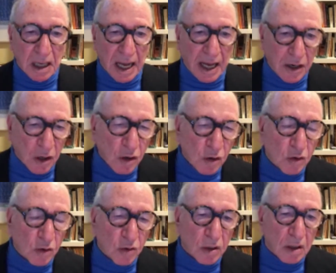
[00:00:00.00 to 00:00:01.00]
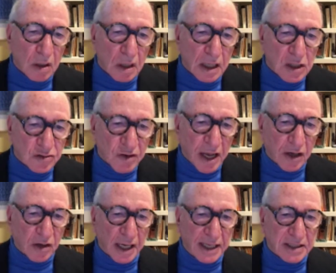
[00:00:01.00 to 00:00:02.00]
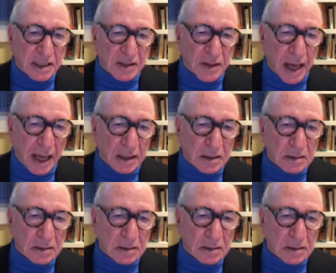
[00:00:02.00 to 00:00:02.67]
And who is regulating that?